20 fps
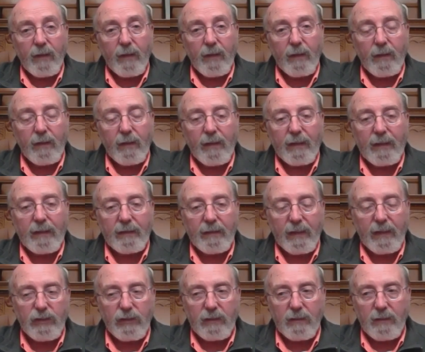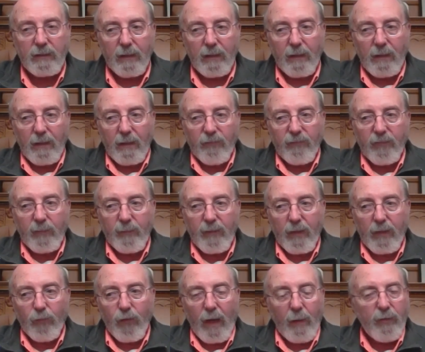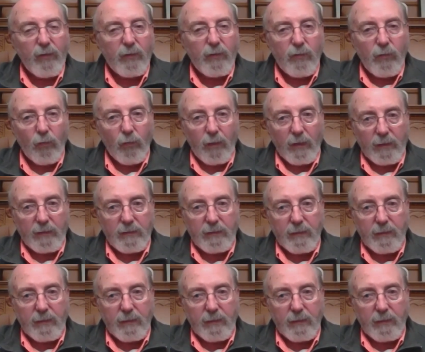a collection from Robert Norris.